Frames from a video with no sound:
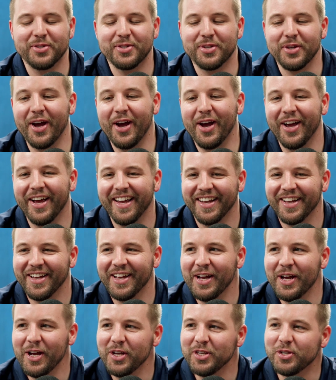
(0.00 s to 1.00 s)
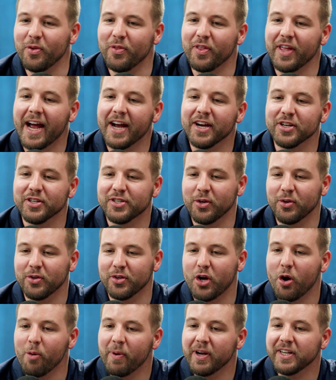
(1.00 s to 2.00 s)

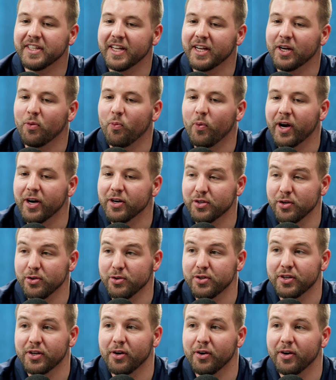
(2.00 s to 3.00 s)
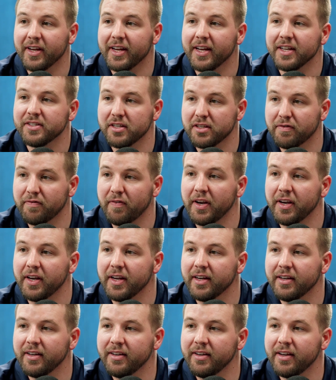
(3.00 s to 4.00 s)
going back to like where Social Security gets its
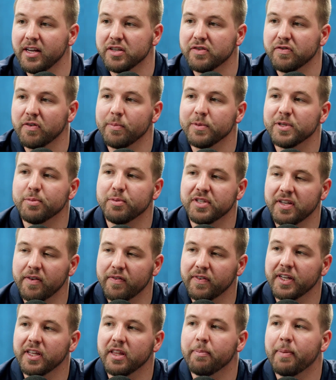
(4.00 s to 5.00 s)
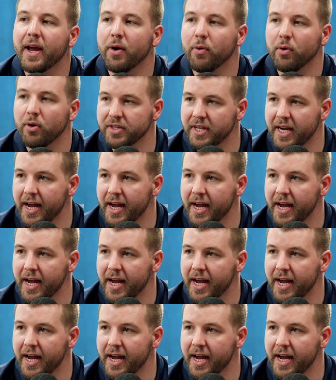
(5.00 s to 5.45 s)
funding is from specifically the payroll